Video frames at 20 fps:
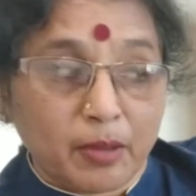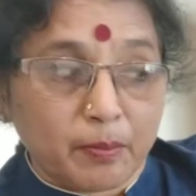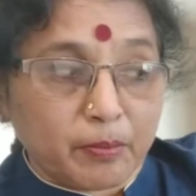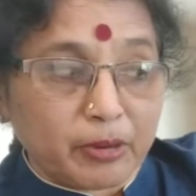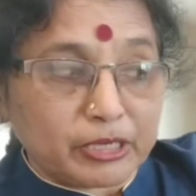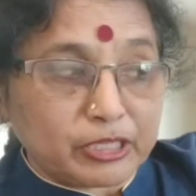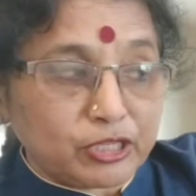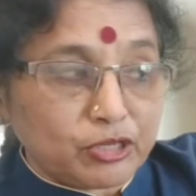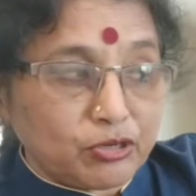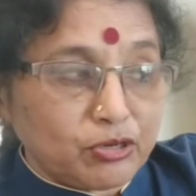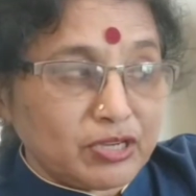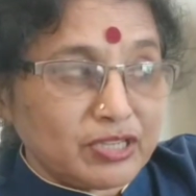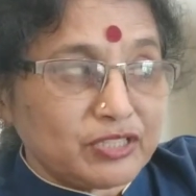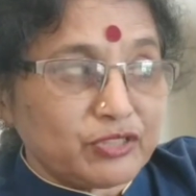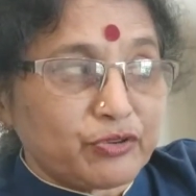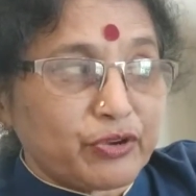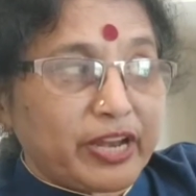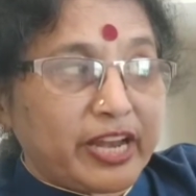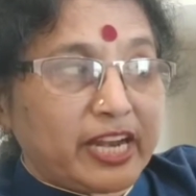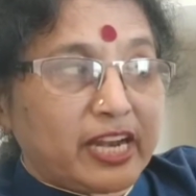but you know a
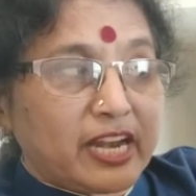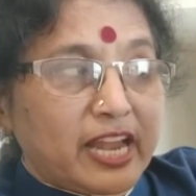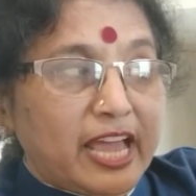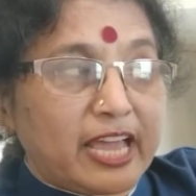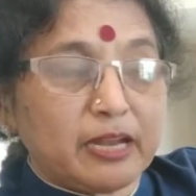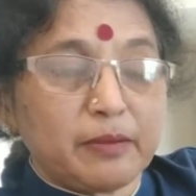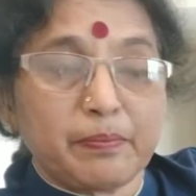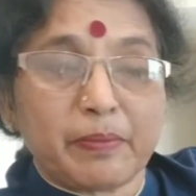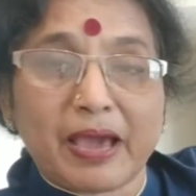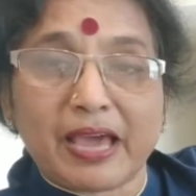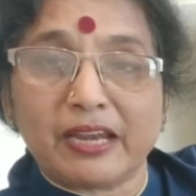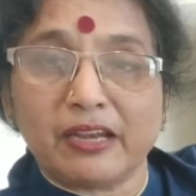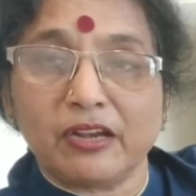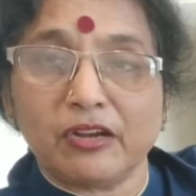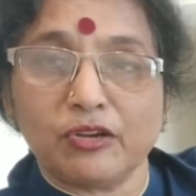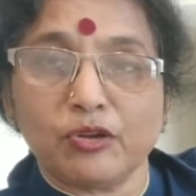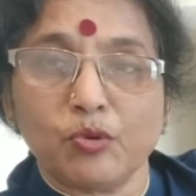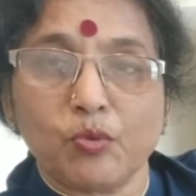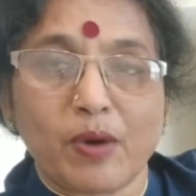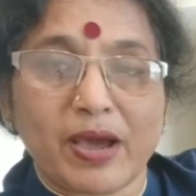straight line
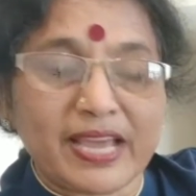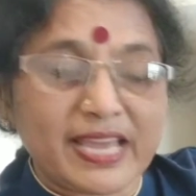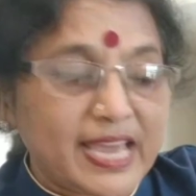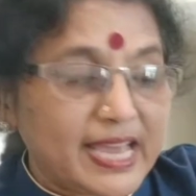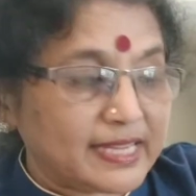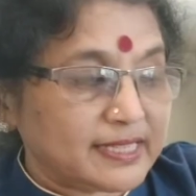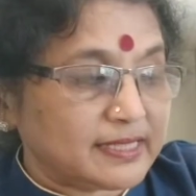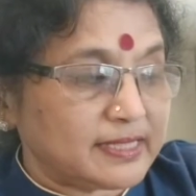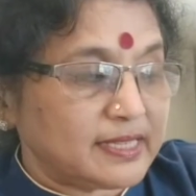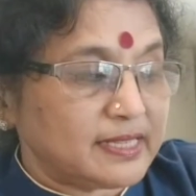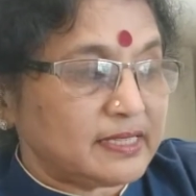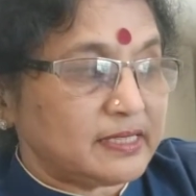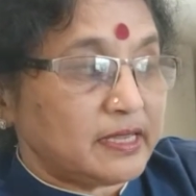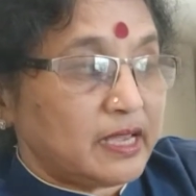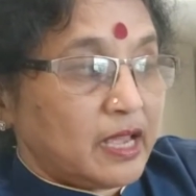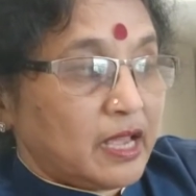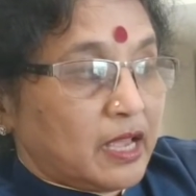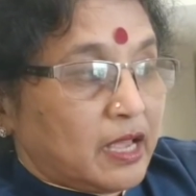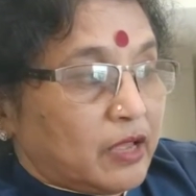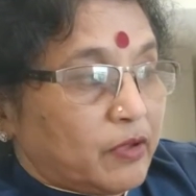parallel to
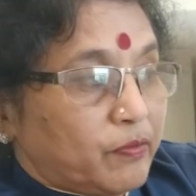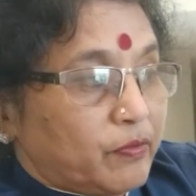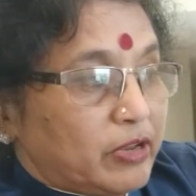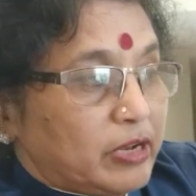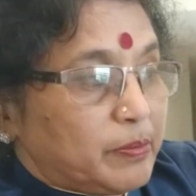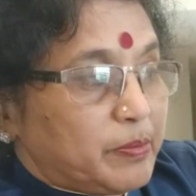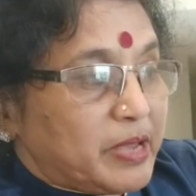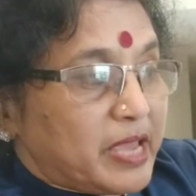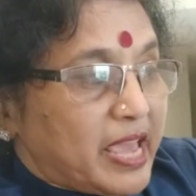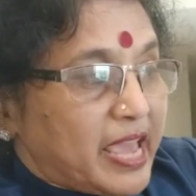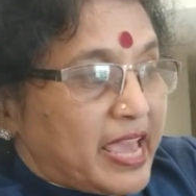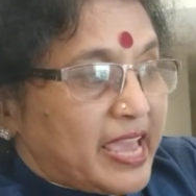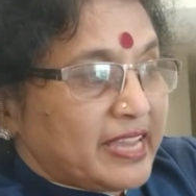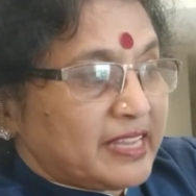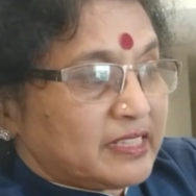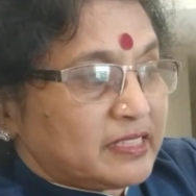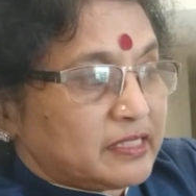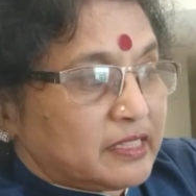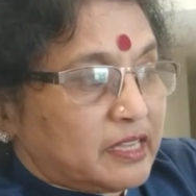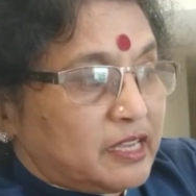y-axis will be
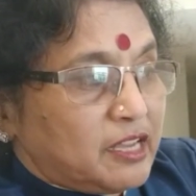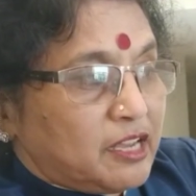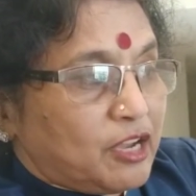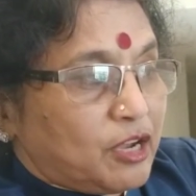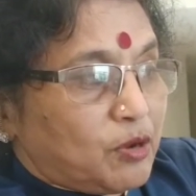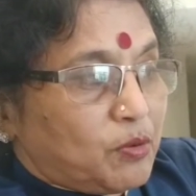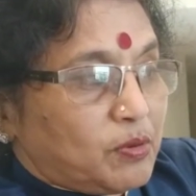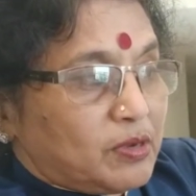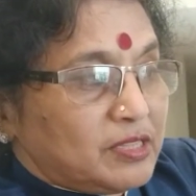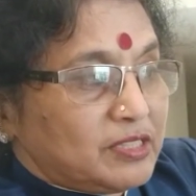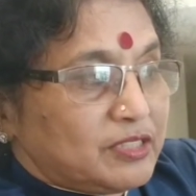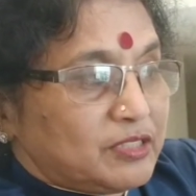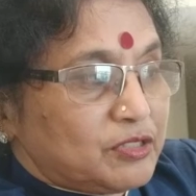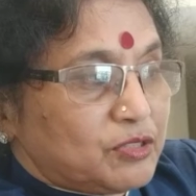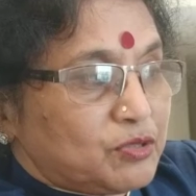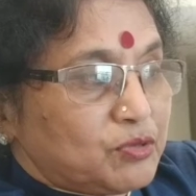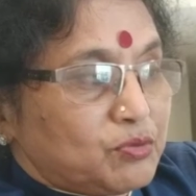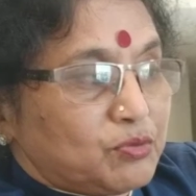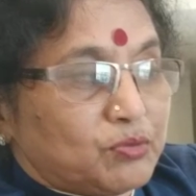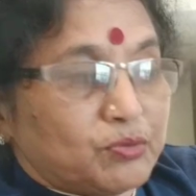x equals
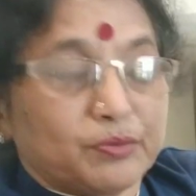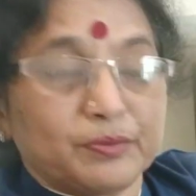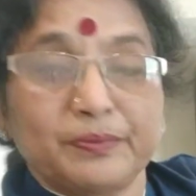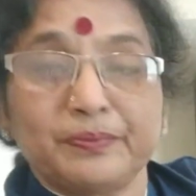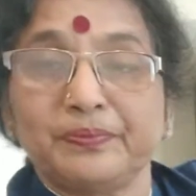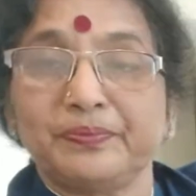2.